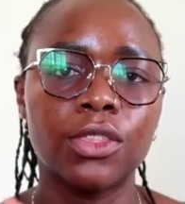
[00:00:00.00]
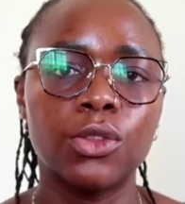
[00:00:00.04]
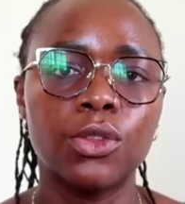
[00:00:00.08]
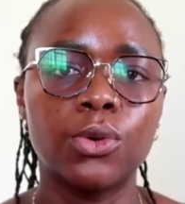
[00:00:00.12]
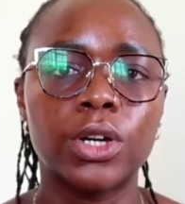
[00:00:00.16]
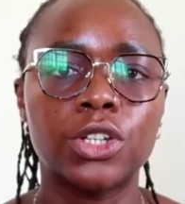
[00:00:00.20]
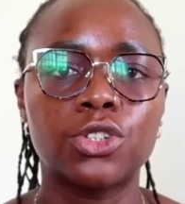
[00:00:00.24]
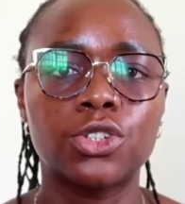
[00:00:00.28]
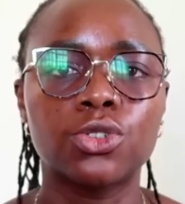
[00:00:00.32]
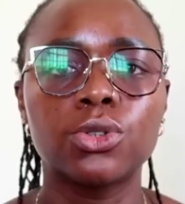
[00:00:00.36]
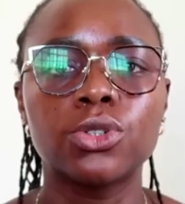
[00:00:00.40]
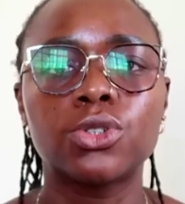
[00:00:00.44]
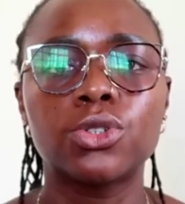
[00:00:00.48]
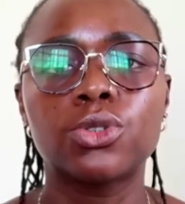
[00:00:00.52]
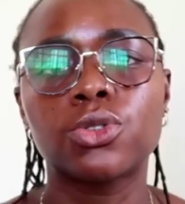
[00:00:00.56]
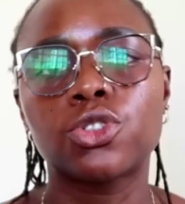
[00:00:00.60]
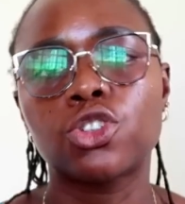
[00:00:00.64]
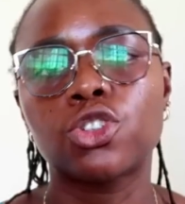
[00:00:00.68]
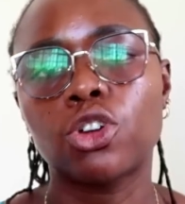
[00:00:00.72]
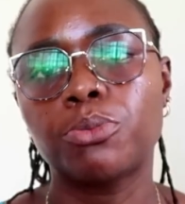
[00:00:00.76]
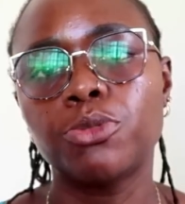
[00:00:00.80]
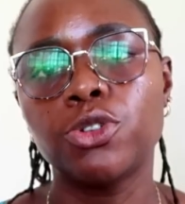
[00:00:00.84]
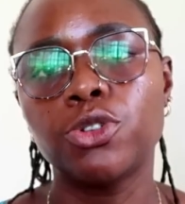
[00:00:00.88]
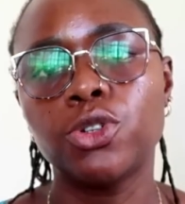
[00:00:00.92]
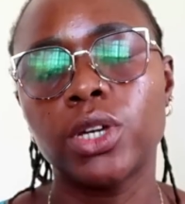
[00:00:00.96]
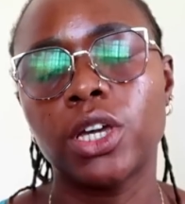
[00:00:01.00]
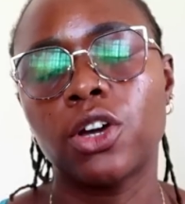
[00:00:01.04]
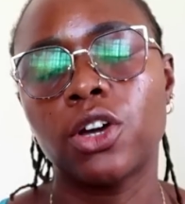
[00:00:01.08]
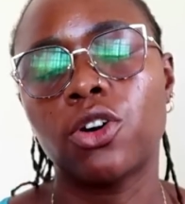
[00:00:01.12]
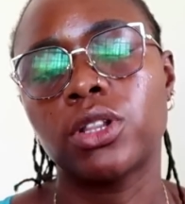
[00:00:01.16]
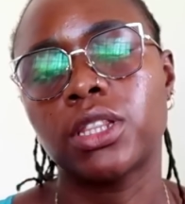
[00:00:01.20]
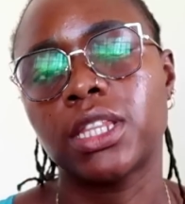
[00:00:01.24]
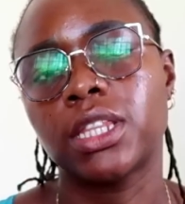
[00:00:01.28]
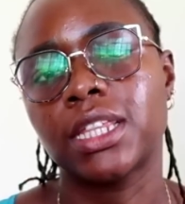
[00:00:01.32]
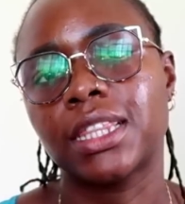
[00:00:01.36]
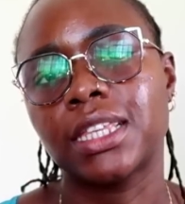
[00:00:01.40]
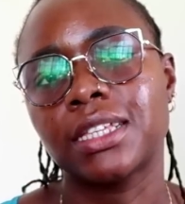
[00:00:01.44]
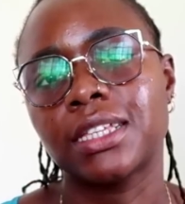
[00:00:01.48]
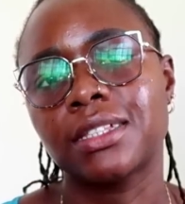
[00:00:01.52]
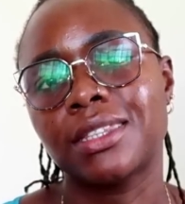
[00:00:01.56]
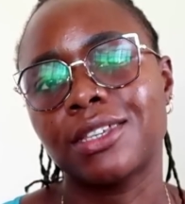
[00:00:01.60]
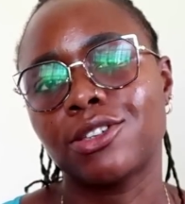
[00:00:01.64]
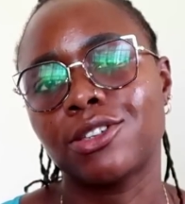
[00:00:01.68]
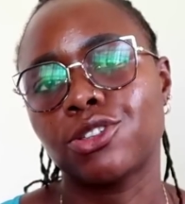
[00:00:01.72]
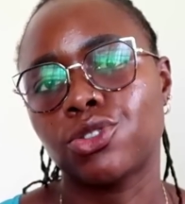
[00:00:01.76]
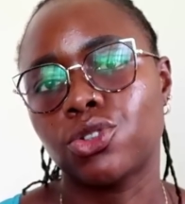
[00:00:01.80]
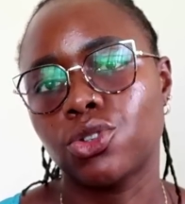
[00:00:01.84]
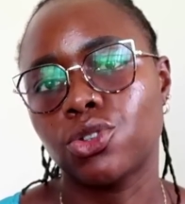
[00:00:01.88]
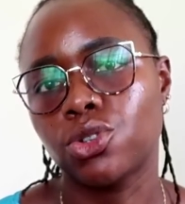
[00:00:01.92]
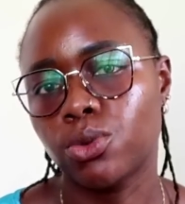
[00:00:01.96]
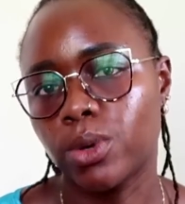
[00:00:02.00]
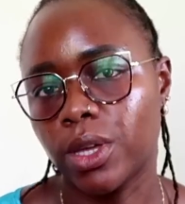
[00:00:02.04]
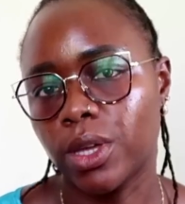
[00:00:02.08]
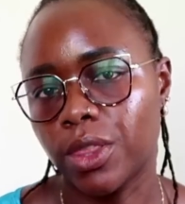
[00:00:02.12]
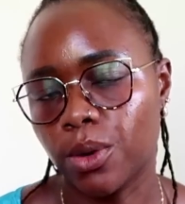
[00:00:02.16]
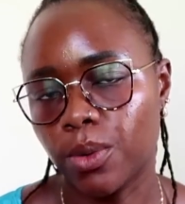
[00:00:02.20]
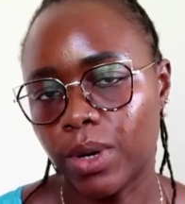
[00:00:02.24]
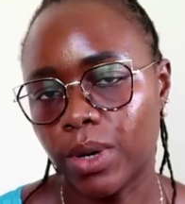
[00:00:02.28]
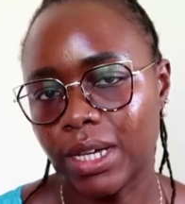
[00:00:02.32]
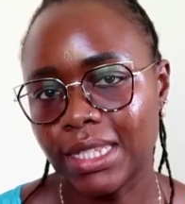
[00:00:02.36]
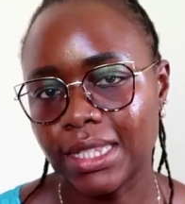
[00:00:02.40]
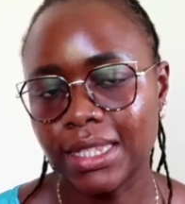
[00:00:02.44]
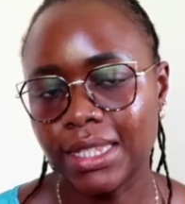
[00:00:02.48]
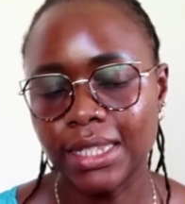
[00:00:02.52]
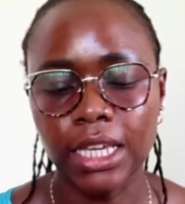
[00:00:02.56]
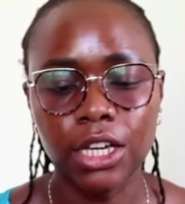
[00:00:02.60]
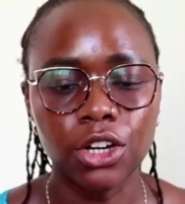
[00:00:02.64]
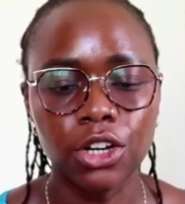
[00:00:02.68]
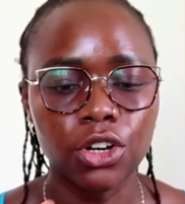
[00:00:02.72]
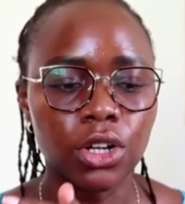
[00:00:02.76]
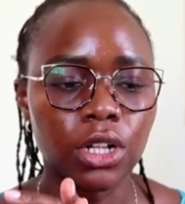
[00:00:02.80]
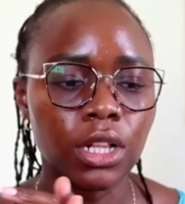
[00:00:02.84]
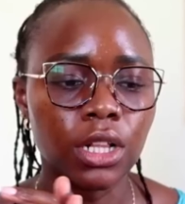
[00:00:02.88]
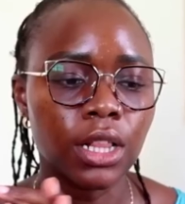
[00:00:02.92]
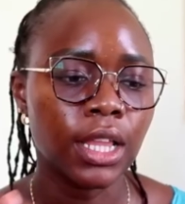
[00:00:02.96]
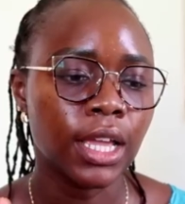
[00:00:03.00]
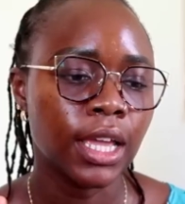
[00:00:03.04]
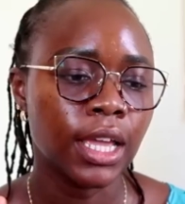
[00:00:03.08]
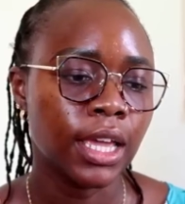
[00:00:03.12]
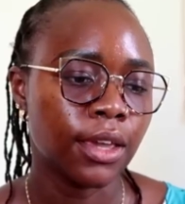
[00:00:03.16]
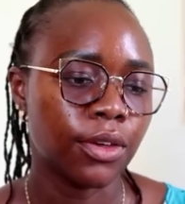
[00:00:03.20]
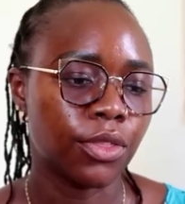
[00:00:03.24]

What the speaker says: They were told to stop doing all the things they used to do when they were single.